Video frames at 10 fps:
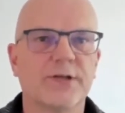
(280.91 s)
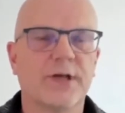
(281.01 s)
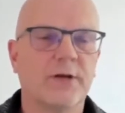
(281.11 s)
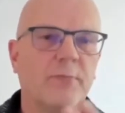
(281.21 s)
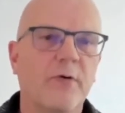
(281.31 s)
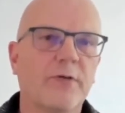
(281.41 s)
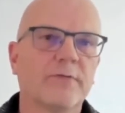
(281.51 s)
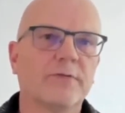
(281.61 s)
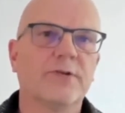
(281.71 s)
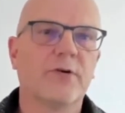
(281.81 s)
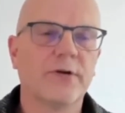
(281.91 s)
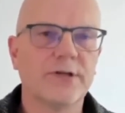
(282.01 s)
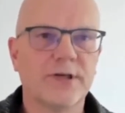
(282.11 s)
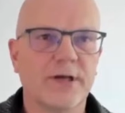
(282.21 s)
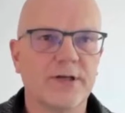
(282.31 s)
and both of these
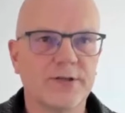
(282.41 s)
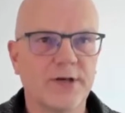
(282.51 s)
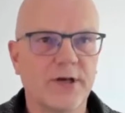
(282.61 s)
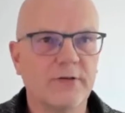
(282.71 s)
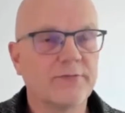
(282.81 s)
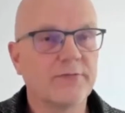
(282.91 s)
organizations have